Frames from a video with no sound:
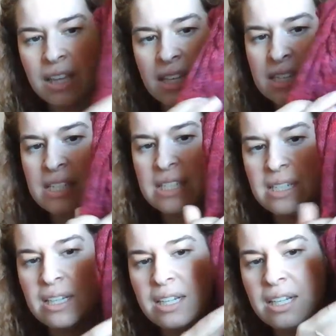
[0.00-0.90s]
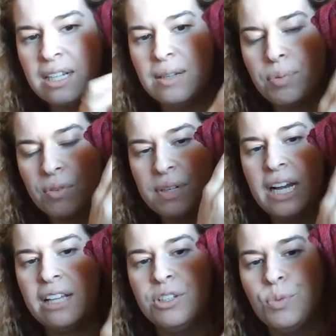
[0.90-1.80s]
This Peruvian
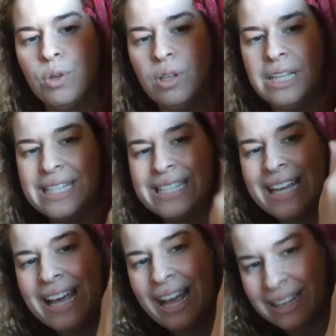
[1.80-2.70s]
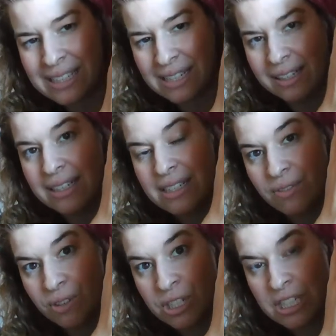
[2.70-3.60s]
Highland Wool is excellent
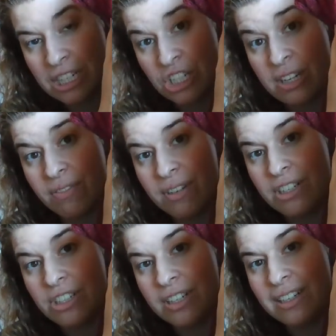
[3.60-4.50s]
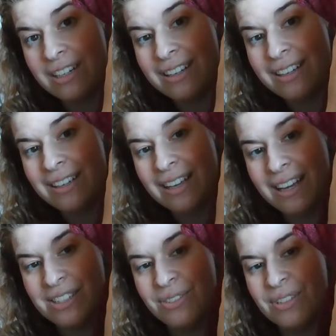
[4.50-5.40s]
for stitch definition.
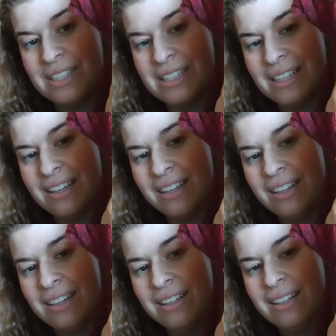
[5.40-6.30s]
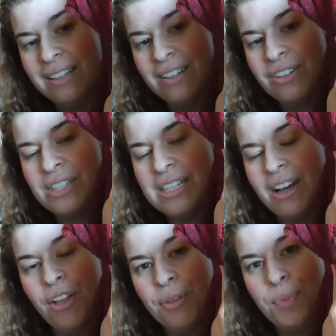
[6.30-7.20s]
As you can see, you just see
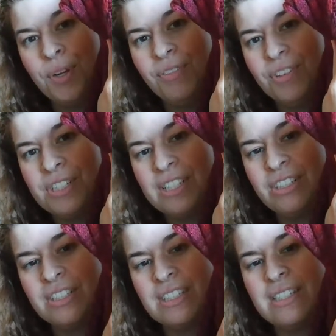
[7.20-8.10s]
all the beautiful stitches.